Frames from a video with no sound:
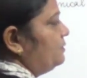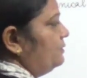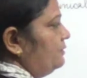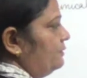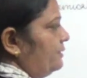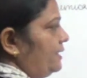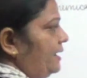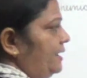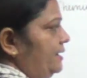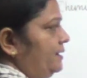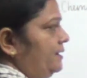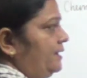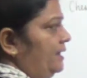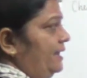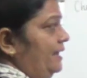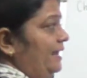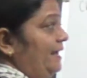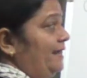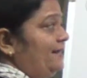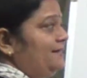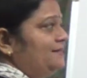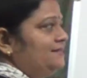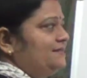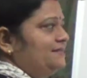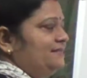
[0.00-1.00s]
chloride,
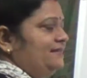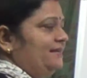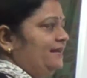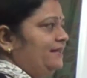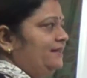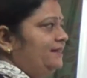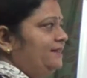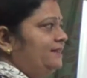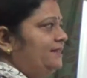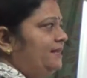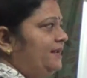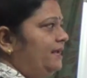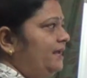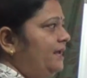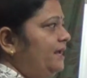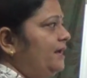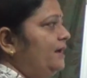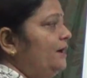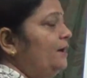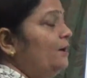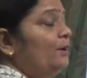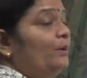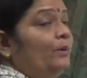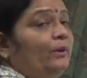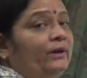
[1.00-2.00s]
AlCl3,
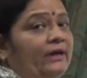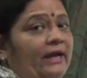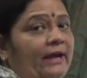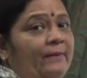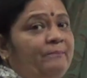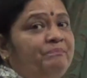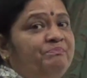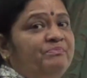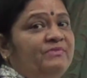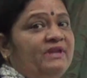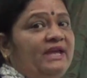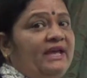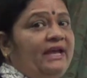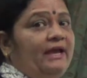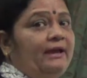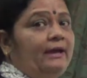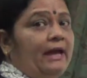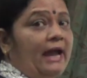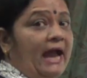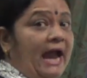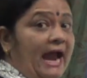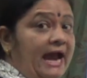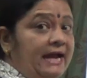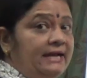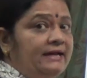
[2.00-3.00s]
okay,
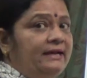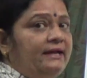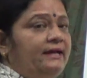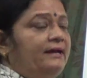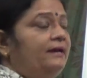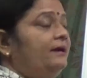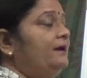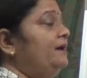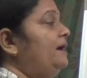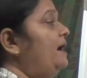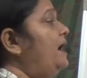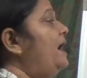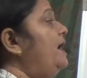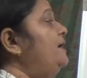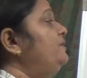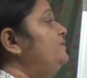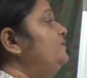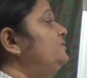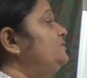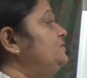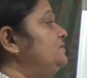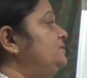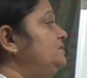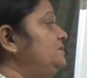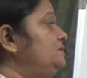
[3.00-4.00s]
and
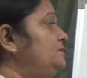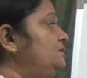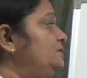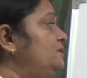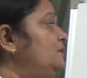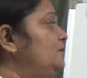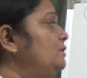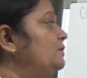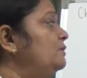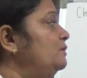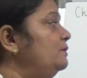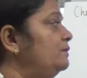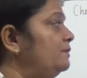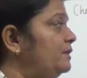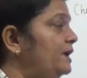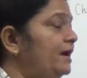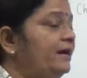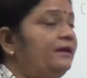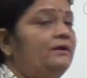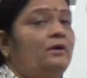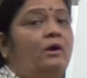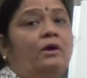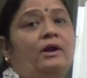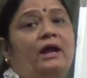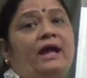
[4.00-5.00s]
hydrogen
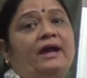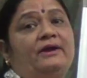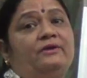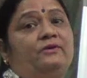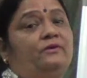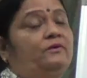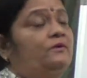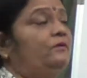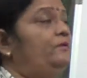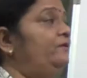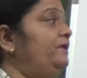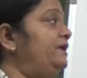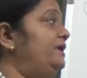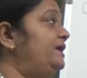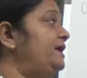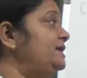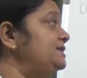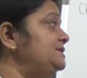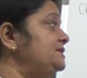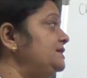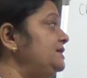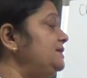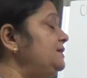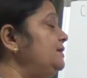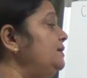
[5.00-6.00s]
chloride or hydrochloric
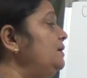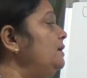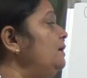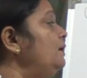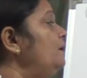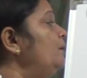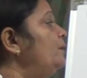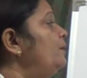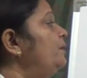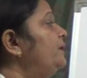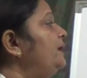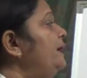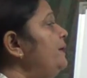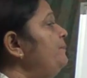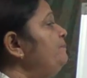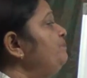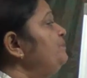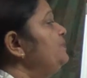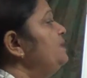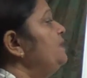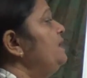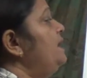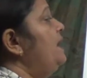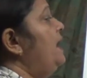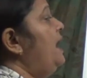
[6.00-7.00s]
acid, okay,
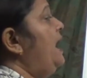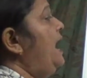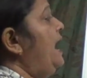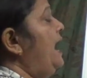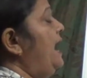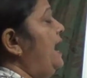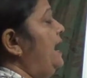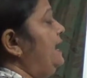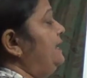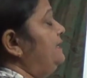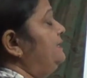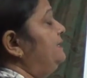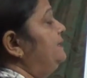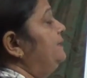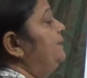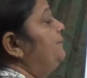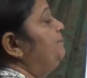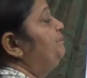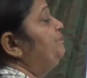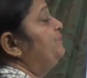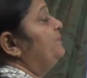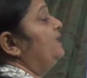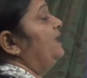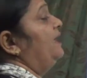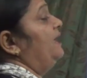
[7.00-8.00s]
and
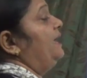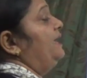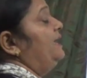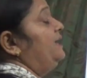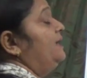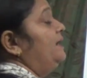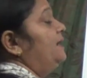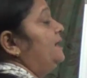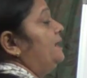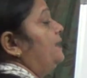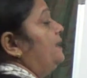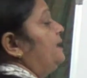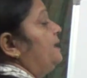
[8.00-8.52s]
here